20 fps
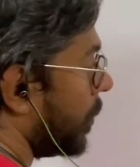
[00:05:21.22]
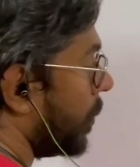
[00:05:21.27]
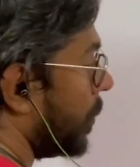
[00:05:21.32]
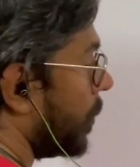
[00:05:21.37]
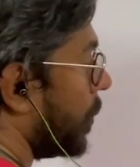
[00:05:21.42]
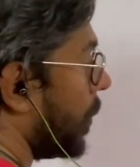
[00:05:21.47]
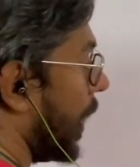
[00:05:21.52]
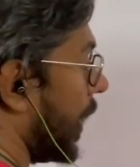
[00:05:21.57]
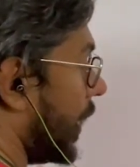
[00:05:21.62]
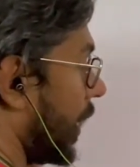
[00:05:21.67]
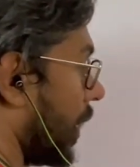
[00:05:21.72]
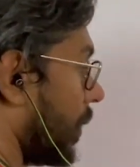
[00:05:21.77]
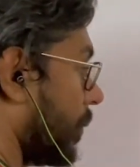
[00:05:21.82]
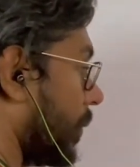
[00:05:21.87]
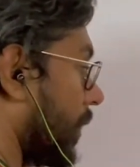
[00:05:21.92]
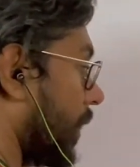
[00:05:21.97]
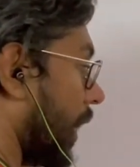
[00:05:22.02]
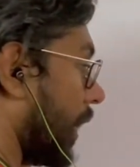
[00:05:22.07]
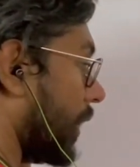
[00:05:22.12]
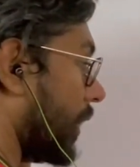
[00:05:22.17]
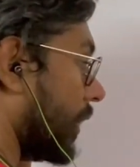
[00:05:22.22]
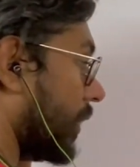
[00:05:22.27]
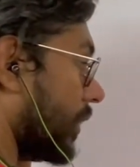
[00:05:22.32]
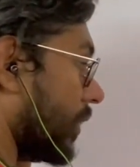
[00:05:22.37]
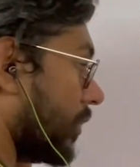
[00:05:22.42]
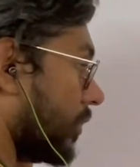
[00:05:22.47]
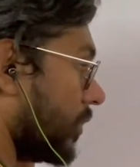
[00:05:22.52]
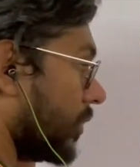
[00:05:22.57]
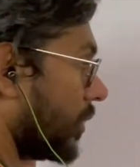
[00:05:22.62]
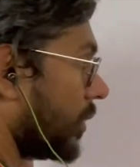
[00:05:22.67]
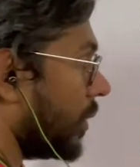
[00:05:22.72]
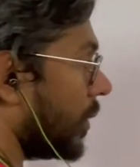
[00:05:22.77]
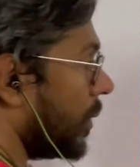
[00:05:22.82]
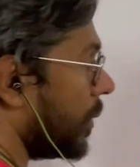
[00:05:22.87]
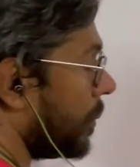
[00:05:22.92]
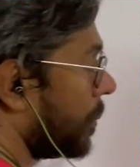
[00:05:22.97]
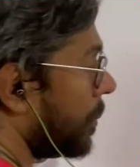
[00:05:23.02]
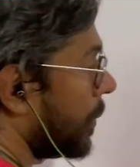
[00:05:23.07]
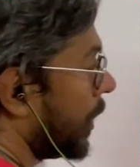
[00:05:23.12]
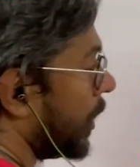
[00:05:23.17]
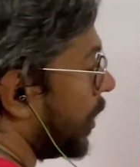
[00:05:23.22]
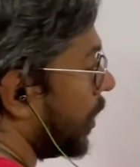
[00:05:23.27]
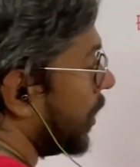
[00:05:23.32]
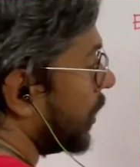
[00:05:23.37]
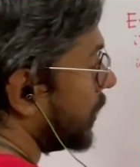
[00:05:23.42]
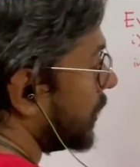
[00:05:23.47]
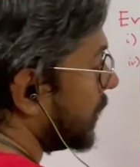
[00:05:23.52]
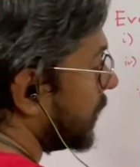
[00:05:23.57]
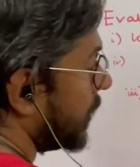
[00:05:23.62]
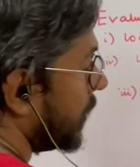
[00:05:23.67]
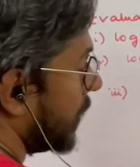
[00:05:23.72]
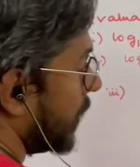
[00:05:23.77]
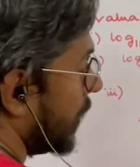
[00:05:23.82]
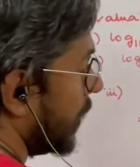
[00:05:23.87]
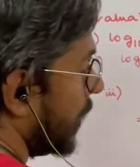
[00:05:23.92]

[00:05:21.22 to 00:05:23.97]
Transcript: Why are we writing this? Because